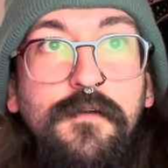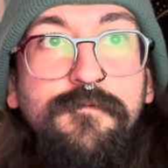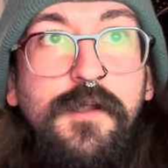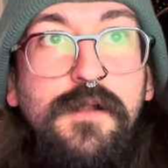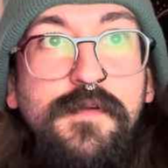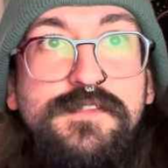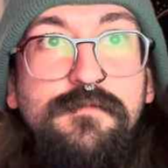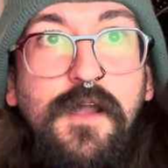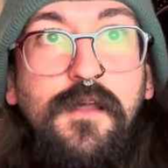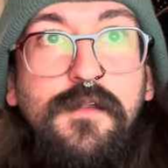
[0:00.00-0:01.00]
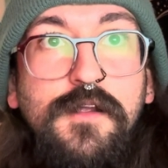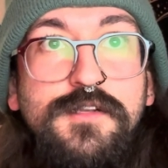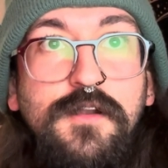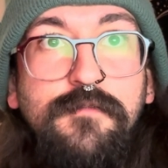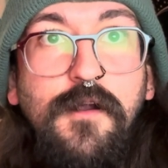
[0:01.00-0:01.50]
Freedom is the
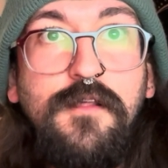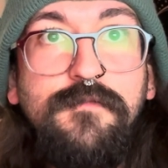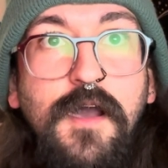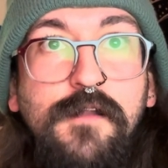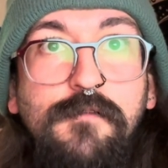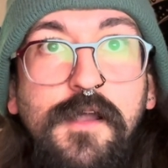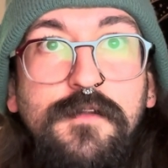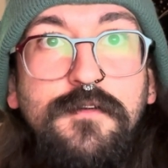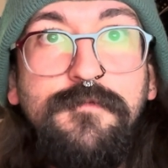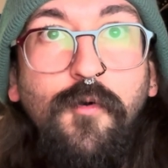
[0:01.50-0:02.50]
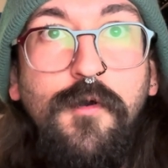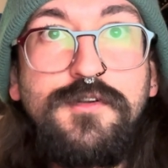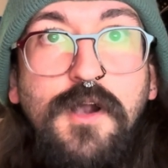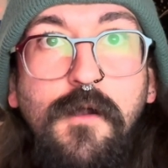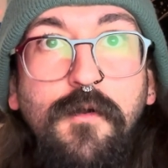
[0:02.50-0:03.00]
recognition of our divine right to
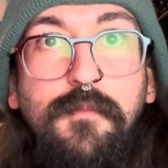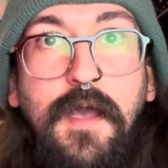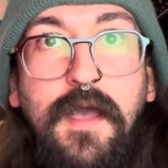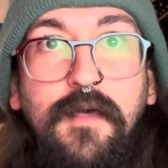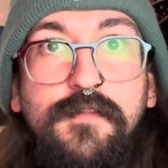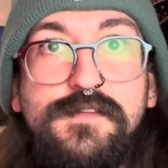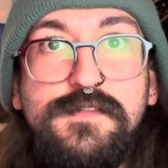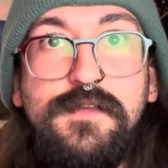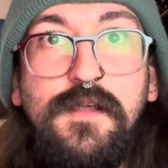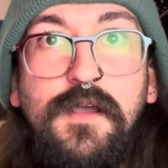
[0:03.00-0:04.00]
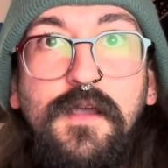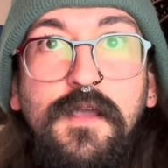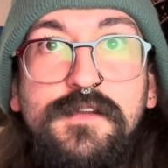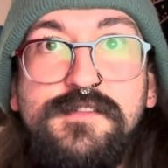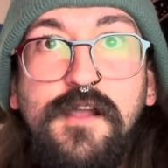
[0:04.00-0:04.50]
forge our own paths.
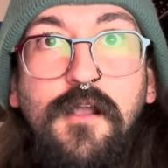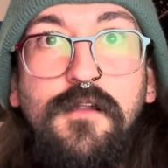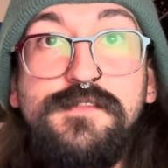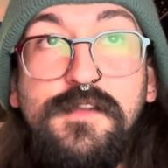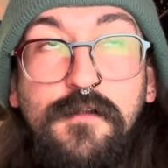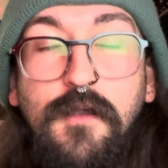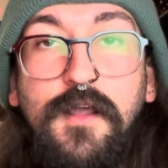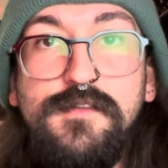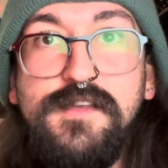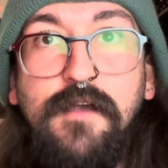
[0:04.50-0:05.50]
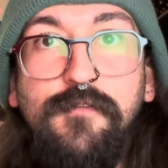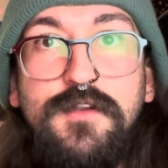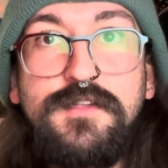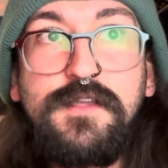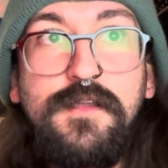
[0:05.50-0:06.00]
In syncretic
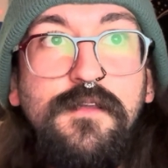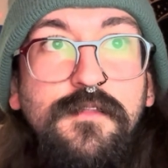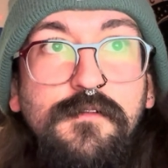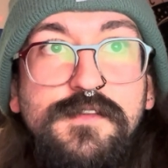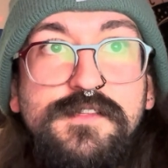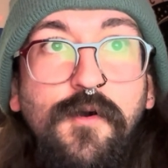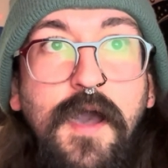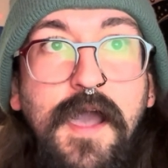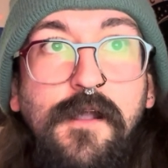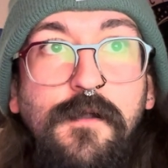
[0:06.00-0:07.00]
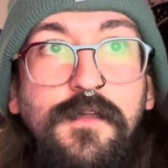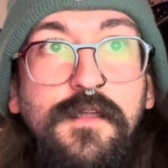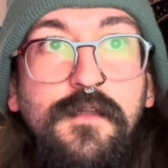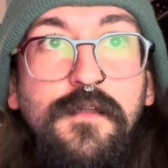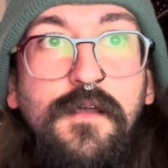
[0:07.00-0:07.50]
sovereignty, there is no
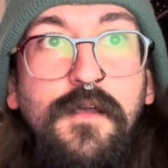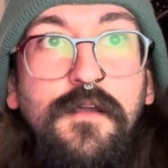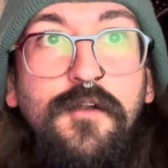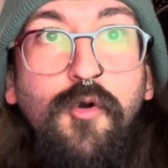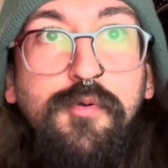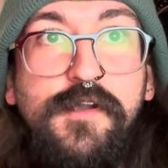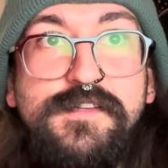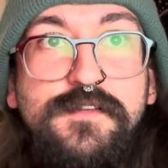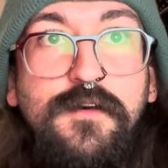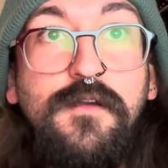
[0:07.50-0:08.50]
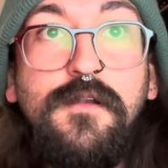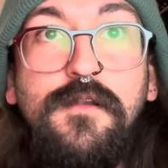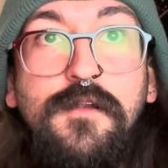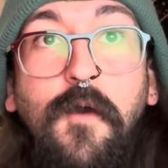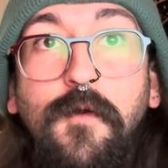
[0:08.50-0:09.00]
hierarchy, no priesthood,
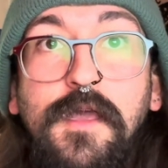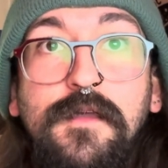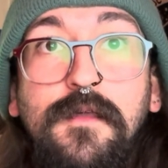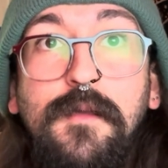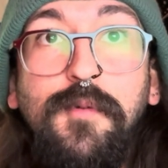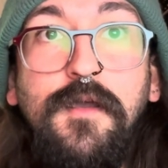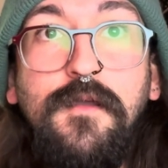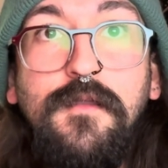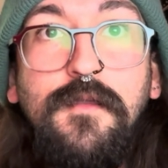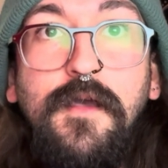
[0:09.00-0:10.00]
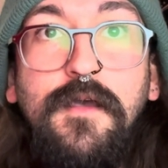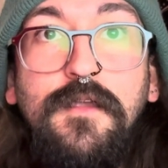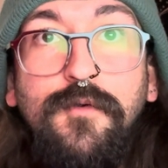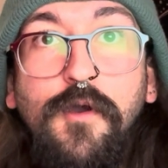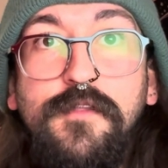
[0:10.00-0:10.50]
no gatekeeping.
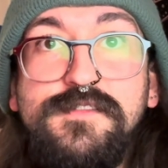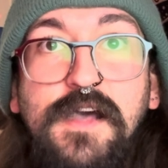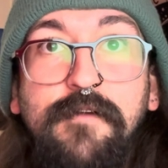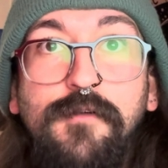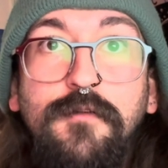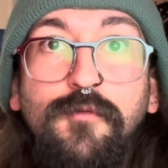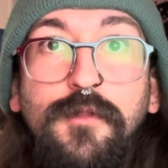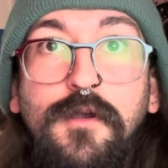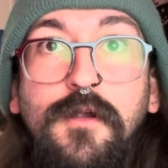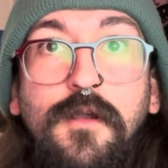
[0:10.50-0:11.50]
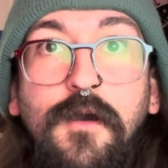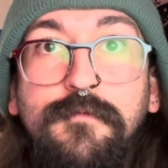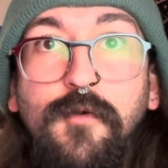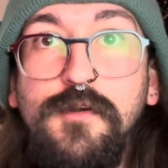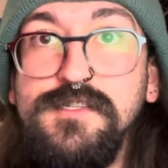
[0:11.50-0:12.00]
You are the sovereign ruler
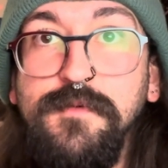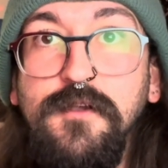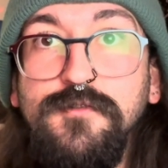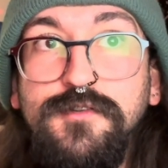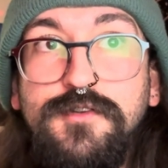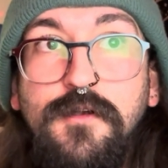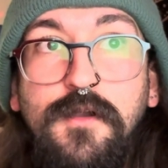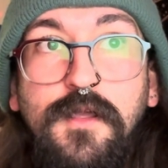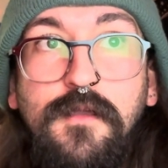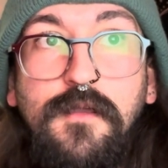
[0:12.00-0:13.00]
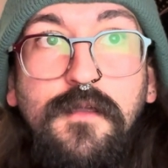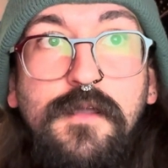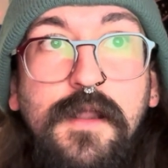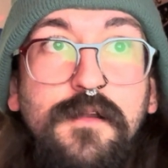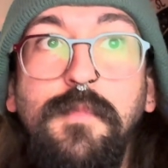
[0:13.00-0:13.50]
of your spiritual journey,
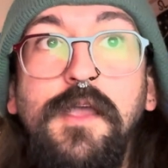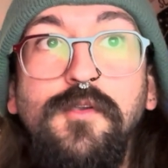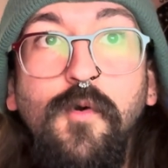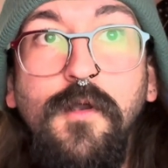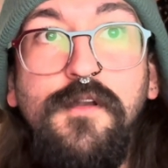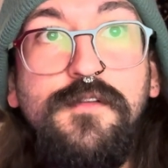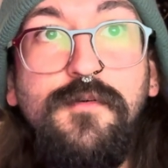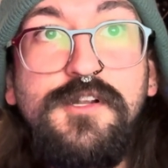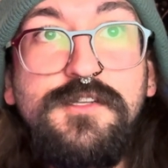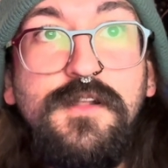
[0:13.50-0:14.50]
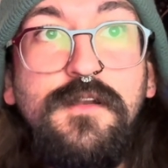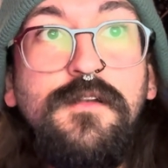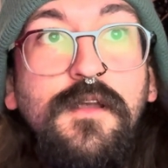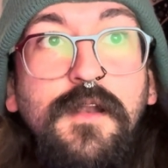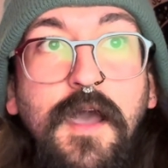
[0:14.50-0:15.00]
guided by your intuition
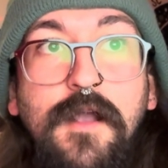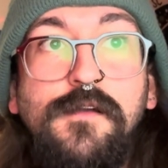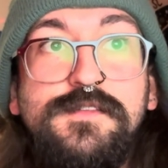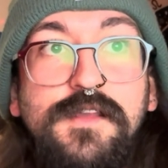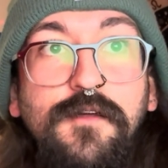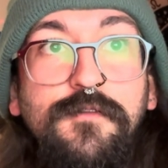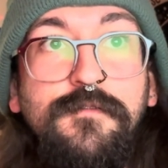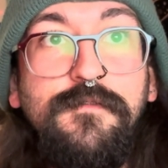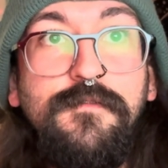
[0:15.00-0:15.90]
and higher self.